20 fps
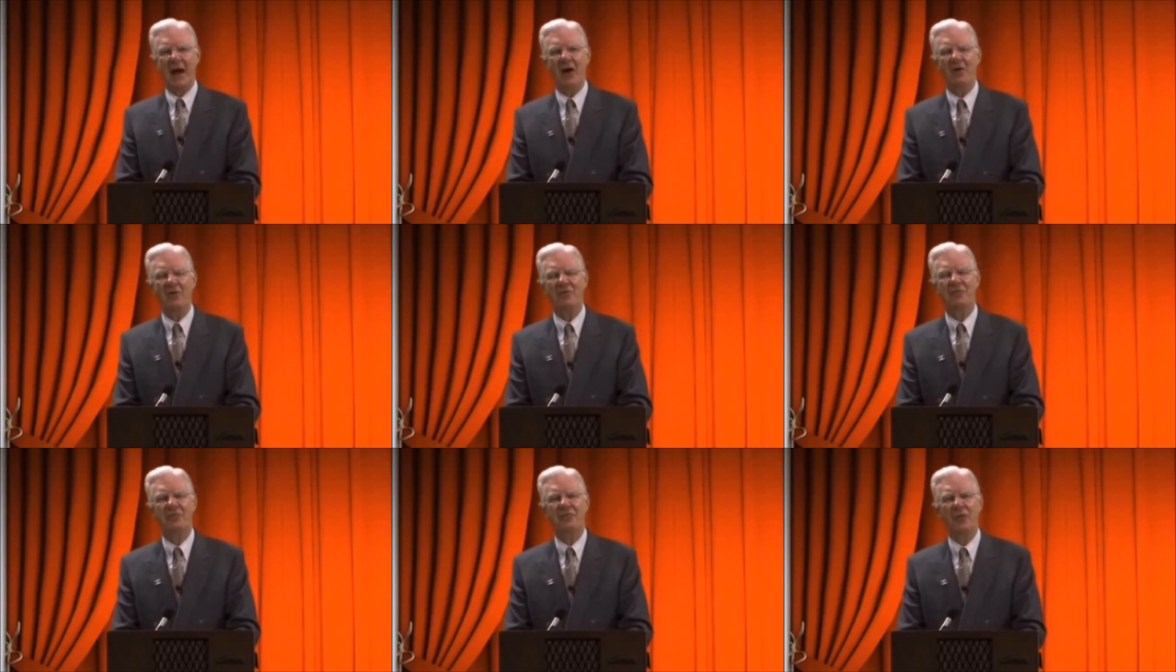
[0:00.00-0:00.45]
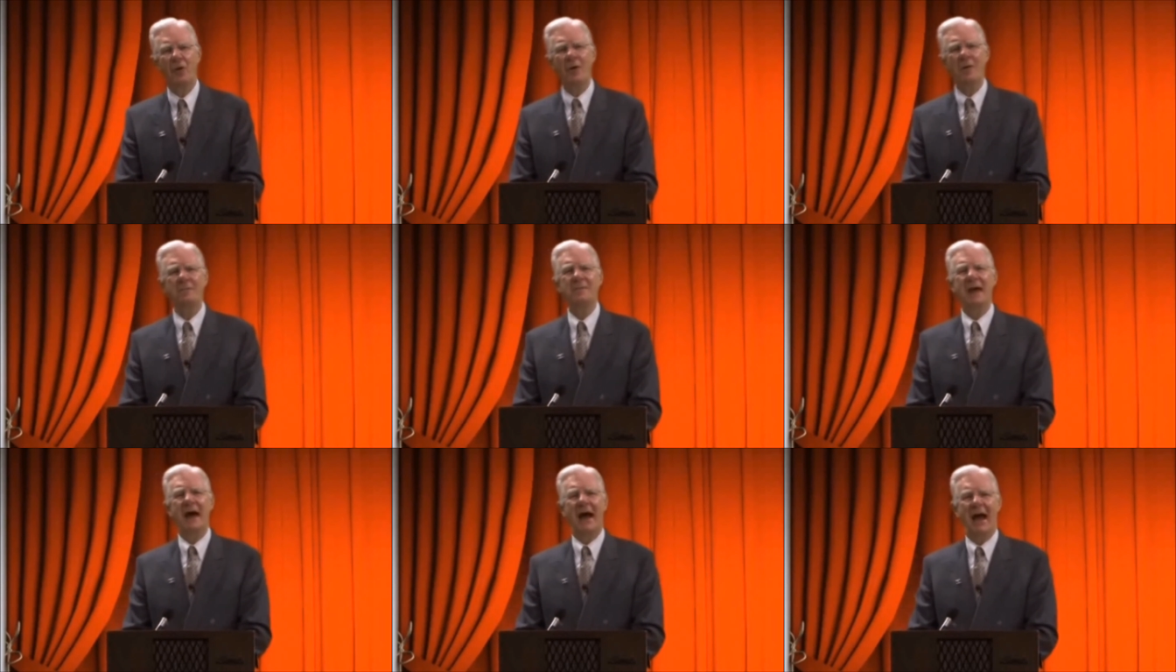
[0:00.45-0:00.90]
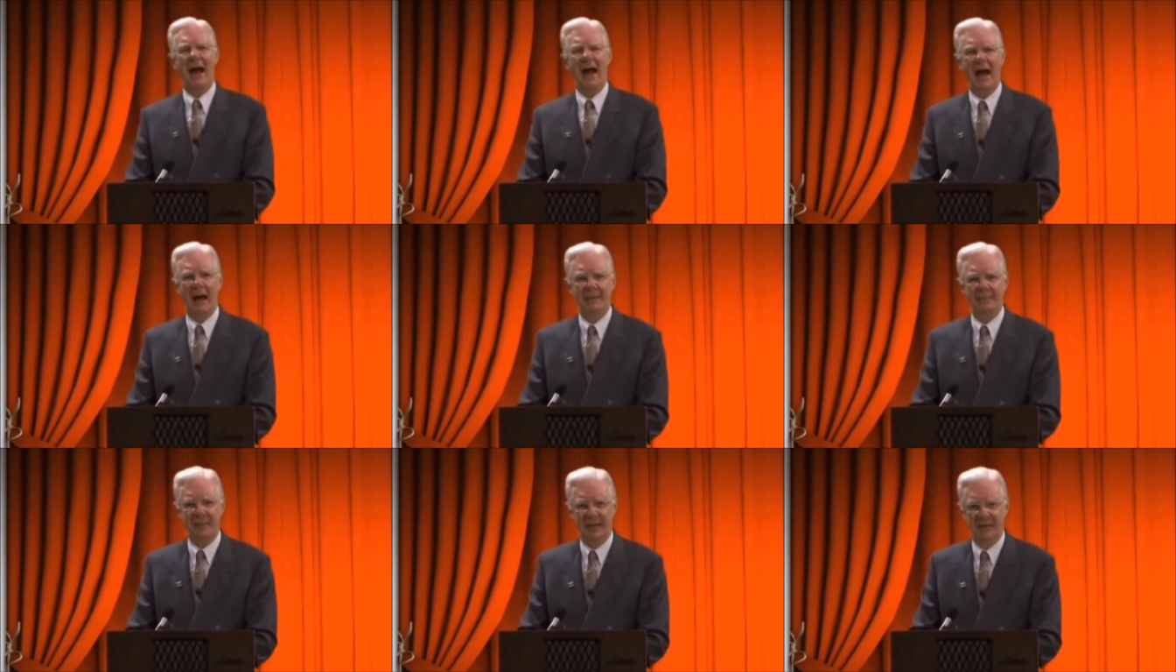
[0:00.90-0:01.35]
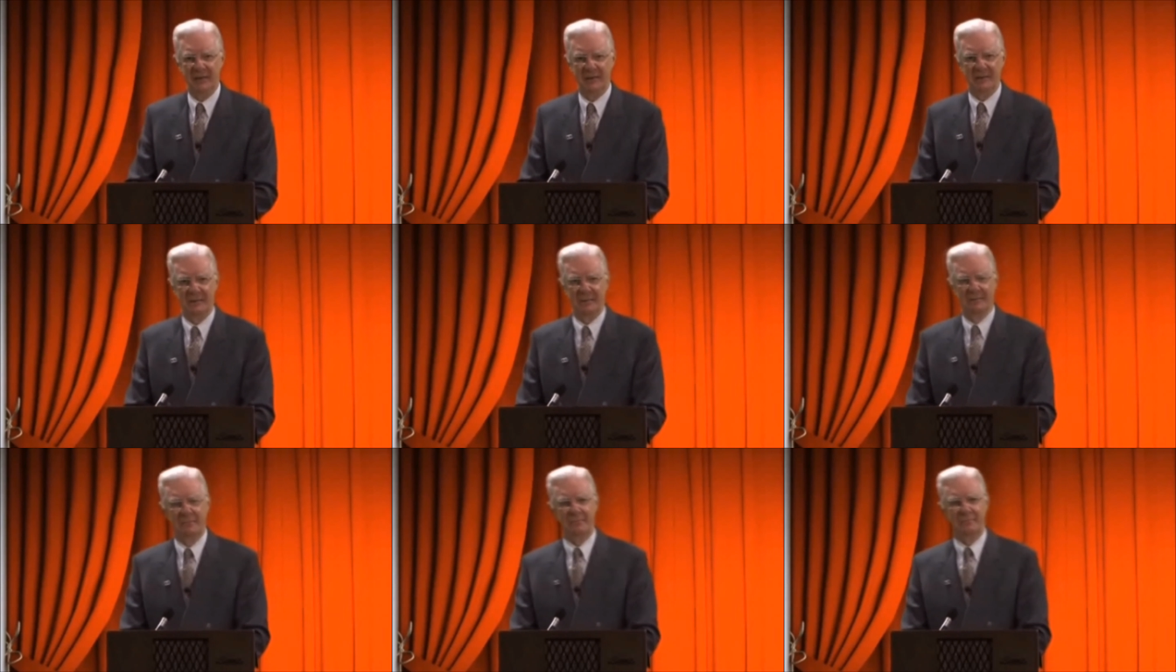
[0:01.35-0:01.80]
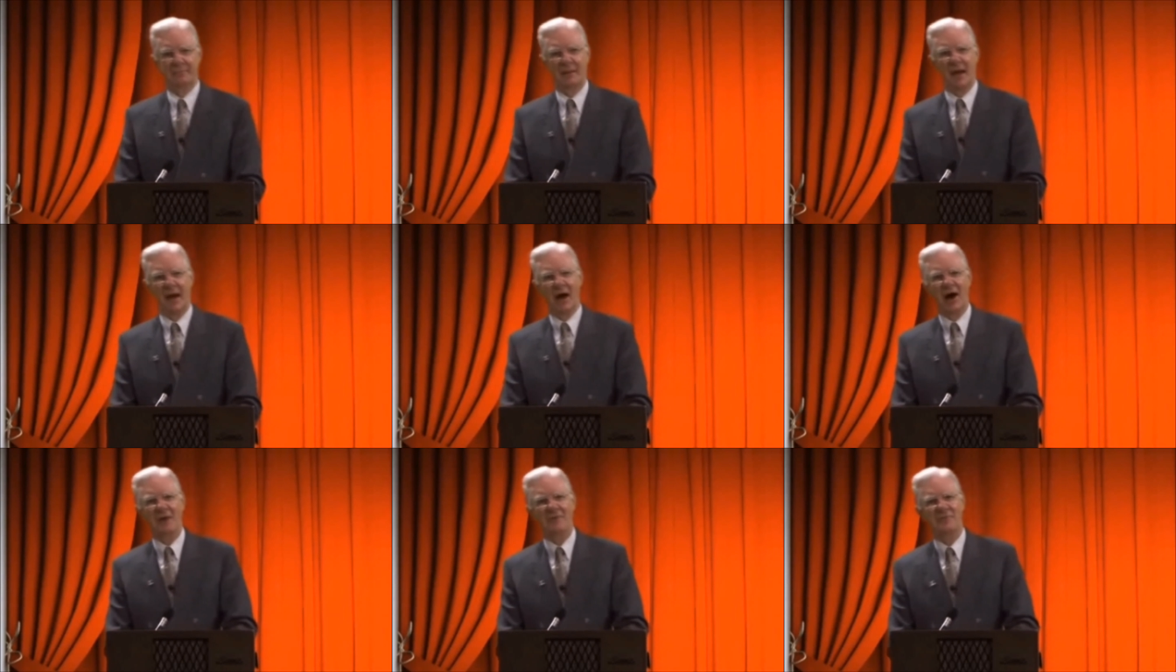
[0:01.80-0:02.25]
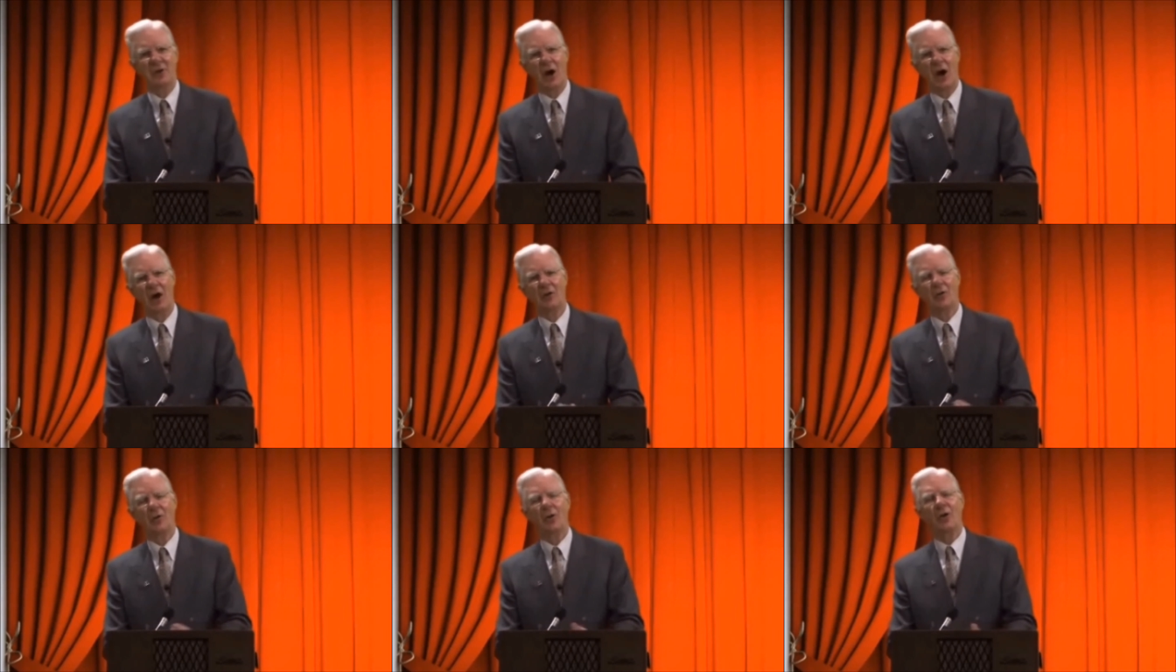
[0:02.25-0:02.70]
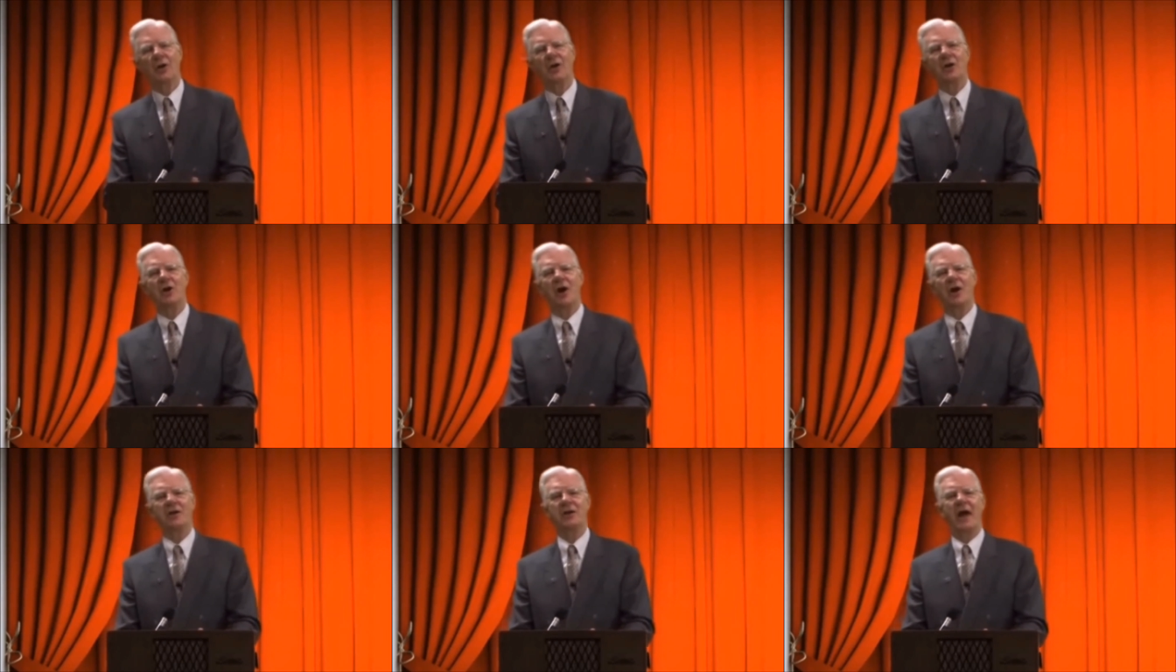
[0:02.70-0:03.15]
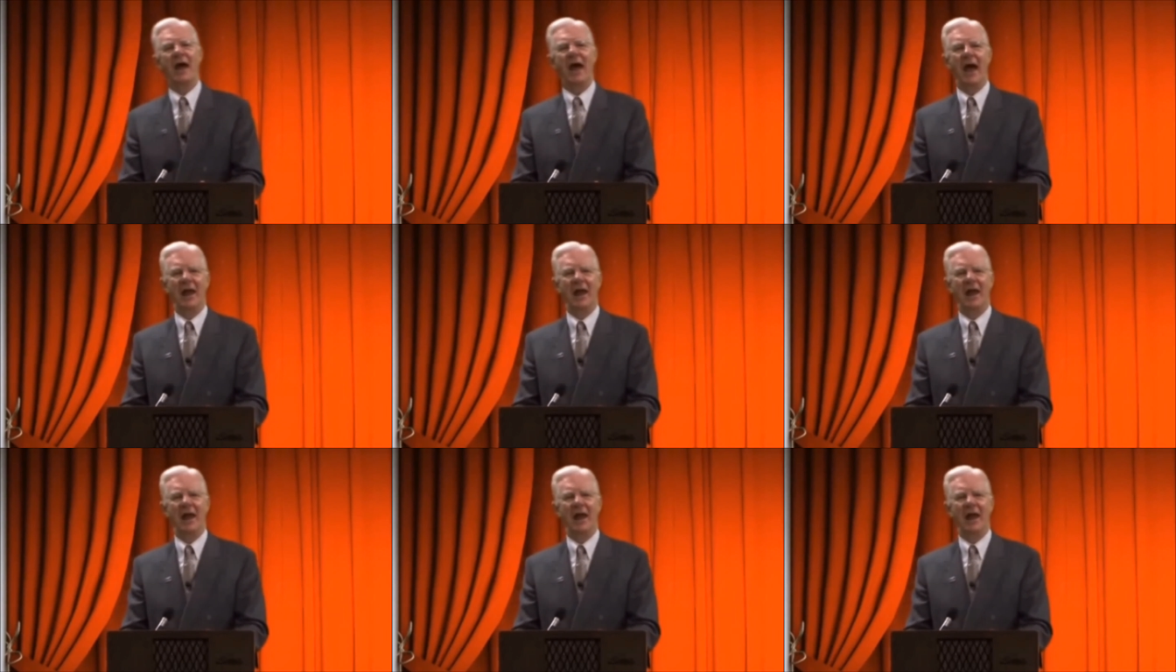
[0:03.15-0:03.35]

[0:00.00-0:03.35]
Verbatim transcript: Form the habit of not holding on to